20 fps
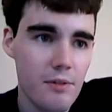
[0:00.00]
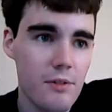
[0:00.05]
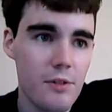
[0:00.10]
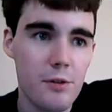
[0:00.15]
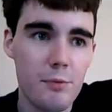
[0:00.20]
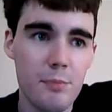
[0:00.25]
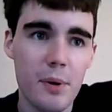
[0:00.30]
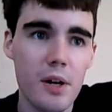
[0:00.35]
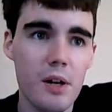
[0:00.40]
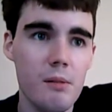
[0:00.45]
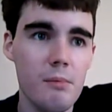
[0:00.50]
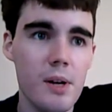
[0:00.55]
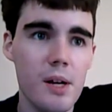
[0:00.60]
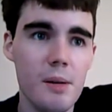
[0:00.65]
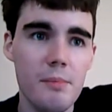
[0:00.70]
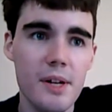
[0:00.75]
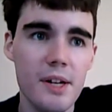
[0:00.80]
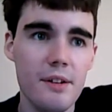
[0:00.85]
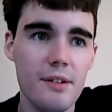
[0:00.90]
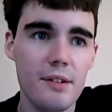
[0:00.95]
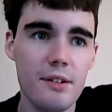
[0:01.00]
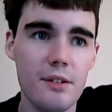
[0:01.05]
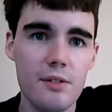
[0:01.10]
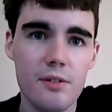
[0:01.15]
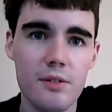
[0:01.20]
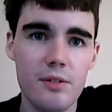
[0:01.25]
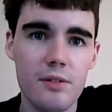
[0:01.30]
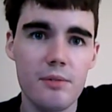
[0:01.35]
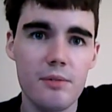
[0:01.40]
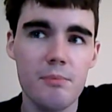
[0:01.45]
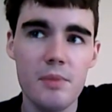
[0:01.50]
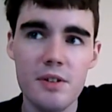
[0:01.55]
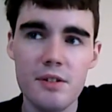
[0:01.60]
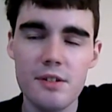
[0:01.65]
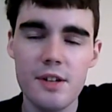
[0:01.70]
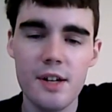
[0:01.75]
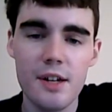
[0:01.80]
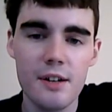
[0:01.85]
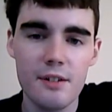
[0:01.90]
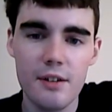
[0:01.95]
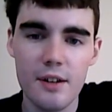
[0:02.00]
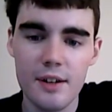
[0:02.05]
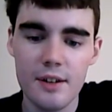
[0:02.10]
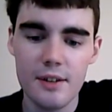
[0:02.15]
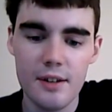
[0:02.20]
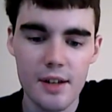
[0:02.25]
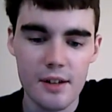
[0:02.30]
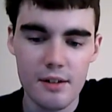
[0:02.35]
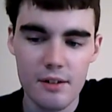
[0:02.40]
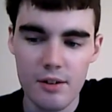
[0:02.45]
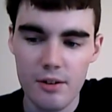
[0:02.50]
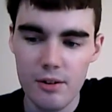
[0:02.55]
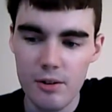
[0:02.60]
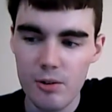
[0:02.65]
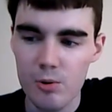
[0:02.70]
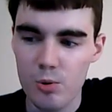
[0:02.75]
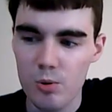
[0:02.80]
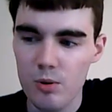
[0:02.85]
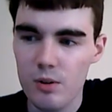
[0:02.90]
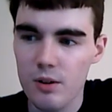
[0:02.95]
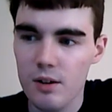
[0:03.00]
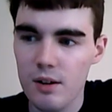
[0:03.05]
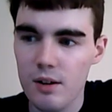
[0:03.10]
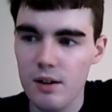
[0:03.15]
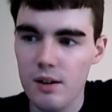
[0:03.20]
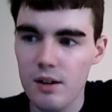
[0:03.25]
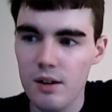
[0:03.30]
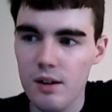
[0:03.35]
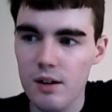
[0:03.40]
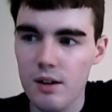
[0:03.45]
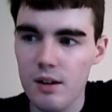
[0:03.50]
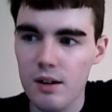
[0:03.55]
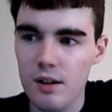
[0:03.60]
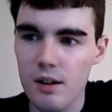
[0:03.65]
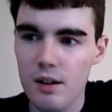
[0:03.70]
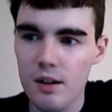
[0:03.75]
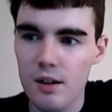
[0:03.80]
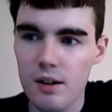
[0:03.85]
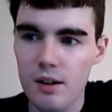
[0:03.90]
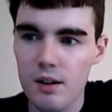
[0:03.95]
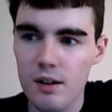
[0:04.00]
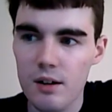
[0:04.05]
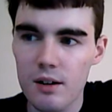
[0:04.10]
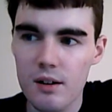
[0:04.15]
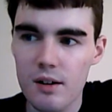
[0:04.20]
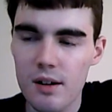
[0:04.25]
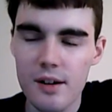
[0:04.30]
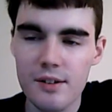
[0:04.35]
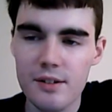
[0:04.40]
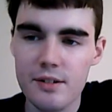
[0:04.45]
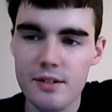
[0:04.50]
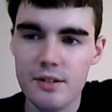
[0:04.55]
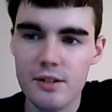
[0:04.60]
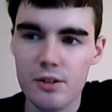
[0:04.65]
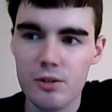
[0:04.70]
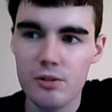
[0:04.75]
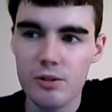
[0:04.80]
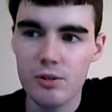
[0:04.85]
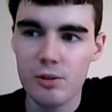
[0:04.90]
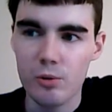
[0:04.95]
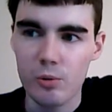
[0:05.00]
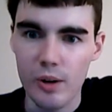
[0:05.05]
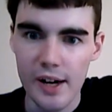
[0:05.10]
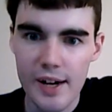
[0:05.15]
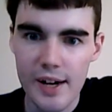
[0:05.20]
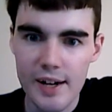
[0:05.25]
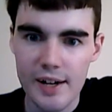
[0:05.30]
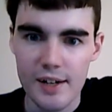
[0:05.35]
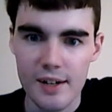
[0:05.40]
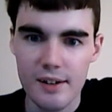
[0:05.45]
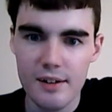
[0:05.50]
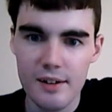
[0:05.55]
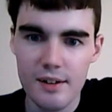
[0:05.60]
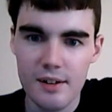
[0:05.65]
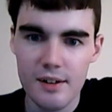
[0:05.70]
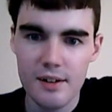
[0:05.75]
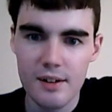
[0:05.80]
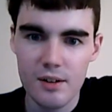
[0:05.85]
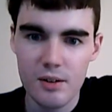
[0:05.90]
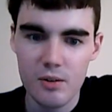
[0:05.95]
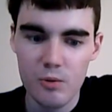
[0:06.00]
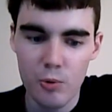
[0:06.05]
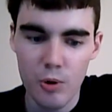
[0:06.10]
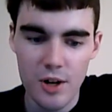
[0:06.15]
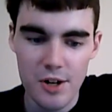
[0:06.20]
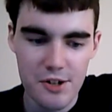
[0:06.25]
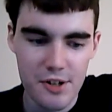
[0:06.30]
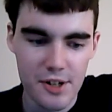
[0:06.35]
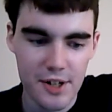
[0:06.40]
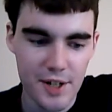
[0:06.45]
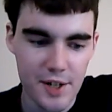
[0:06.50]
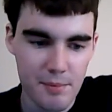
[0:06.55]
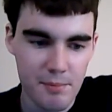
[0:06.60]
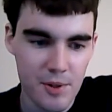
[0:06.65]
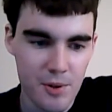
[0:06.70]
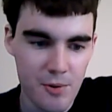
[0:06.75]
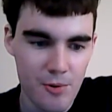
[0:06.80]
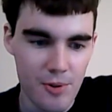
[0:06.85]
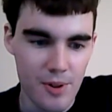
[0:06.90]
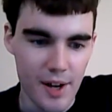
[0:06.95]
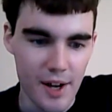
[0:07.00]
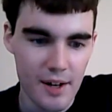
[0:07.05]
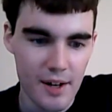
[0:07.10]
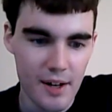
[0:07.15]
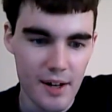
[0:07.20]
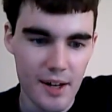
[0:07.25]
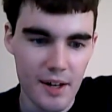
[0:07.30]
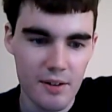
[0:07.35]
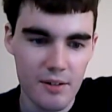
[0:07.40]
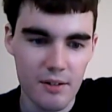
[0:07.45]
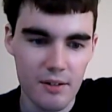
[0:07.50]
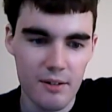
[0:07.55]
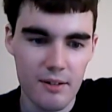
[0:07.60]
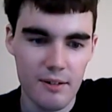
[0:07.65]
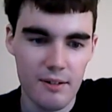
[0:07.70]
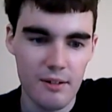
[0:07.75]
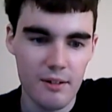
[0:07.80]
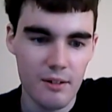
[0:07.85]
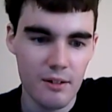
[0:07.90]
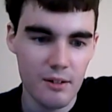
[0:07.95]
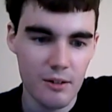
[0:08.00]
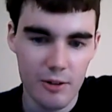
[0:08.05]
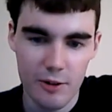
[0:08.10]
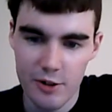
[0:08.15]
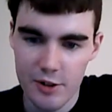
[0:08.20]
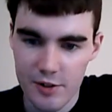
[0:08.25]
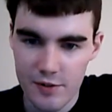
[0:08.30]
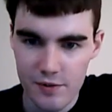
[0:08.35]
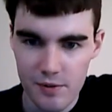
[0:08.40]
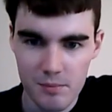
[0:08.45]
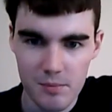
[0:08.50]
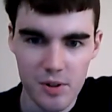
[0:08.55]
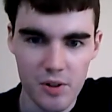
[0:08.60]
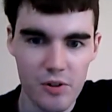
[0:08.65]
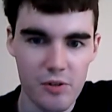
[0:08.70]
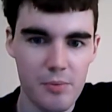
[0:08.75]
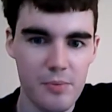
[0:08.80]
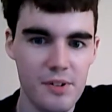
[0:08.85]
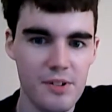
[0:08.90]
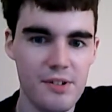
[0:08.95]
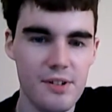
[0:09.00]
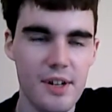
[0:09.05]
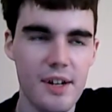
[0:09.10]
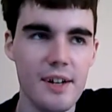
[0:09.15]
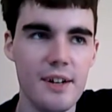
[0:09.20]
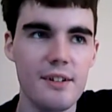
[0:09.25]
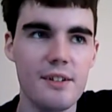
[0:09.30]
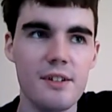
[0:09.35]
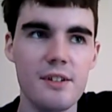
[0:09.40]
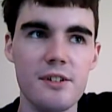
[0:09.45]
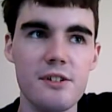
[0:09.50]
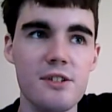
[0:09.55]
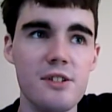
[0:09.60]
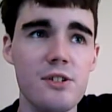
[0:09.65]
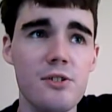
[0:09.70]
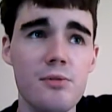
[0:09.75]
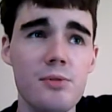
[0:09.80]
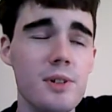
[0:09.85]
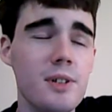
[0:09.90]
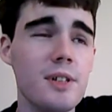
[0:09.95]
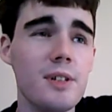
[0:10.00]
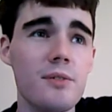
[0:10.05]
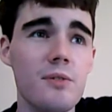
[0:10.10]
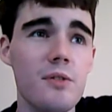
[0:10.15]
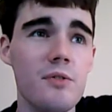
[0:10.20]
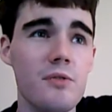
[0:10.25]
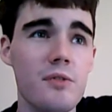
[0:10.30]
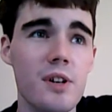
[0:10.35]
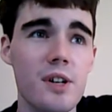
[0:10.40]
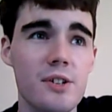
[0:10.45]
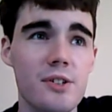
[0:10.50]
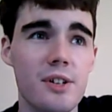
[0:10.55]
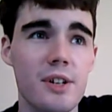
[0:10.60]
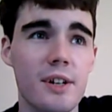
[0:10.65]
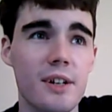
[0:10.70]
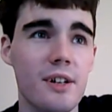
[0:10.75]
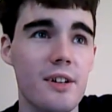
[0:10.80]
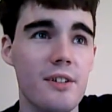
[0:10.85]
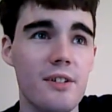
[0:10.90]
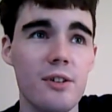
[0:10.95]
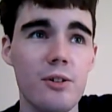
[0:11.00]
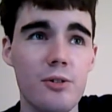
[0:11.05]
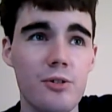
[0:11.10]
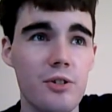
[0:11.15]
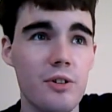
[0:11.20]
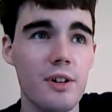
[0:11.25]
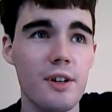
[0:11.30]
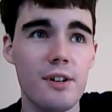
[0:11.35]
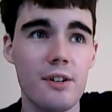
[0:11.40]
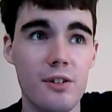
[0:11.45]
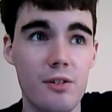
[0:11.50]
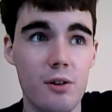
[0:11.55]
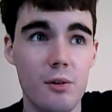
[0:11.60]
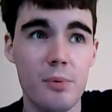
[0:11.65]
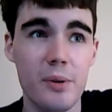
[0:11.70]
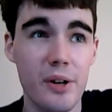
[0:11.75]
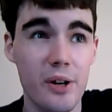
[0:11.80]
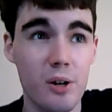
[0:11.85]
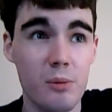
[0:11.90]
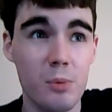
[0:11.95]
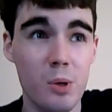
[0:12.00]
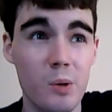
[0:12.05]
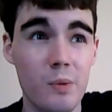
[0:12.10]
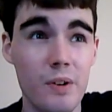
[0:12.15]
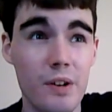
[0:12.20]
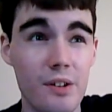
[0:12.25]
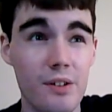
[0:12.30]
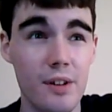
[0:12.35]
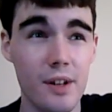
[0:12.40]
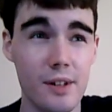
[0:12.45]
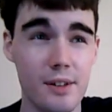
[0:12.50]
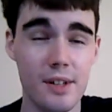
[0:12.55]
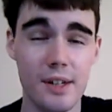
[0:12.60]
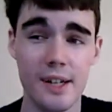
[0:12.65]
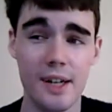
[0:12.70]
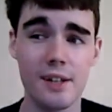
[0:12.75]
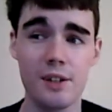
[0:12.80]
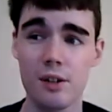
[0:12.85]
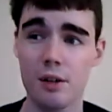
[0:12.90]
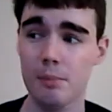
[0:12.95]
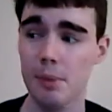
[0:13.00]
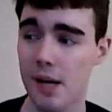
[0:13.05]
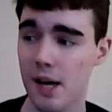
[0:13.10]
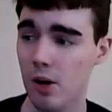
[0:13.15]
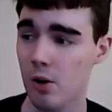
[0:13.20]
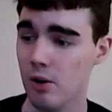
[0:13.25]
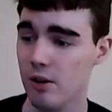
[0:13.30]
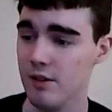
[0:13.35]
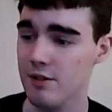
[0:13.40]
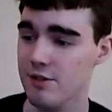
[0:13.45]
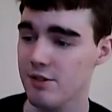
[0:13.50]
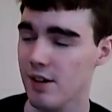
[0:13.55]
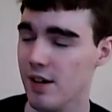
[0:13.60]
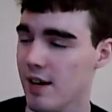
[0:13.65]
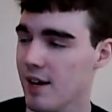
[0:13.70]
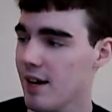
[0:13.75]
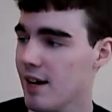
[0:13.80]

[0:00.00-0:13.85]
Spider-Man makes mistakes like that too. It's great watching him do that and learn from those mistakes. It's just really refreshing, because usually in superhero movies, like, they get their powers